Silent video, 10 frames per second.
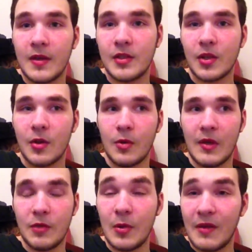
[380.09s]
So
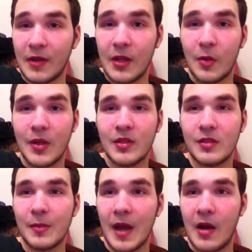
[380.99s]
if you have any
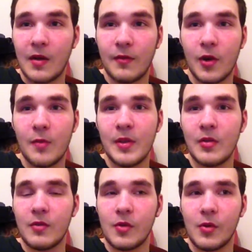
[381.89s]
questions about agoraphobia
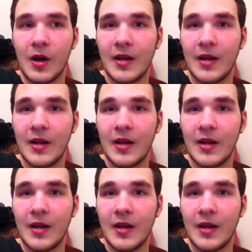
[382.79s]
or